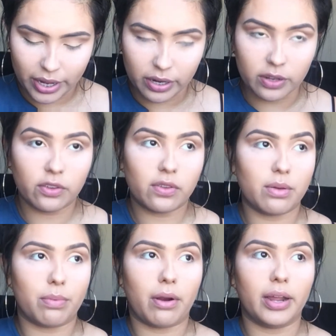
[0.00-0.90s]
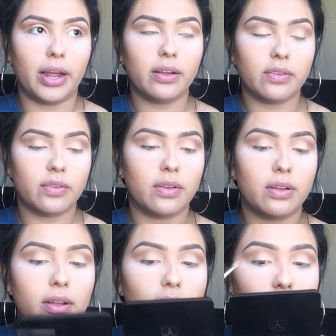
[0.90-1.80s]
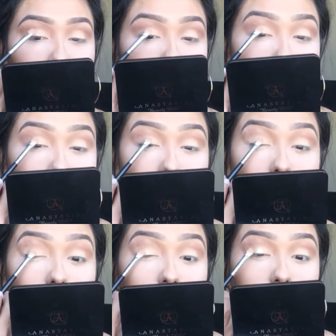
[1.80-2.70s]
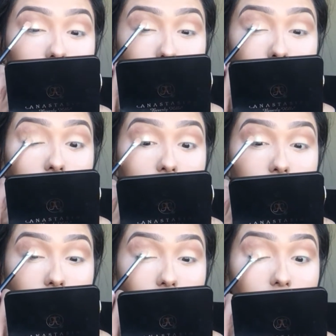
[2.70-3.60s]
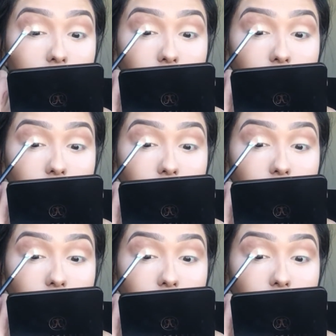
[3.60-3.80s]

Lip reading: into the product and then apply it right on.